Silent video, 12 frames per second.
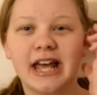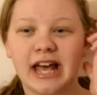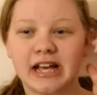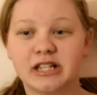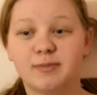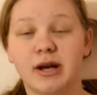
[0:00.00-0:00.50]

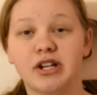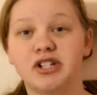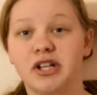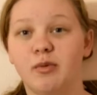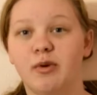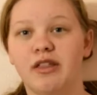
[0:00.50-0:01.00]

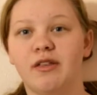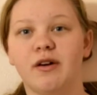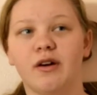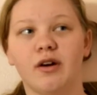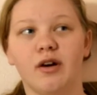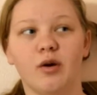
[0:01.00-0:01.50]
especially with
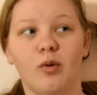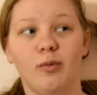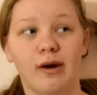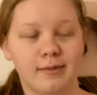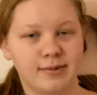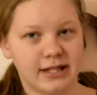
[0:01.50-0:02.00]
her
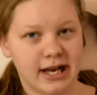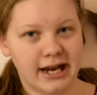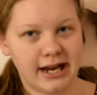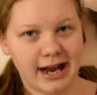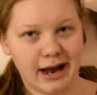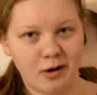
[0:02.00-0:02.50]

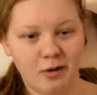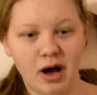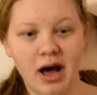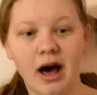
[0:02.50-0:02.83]
website now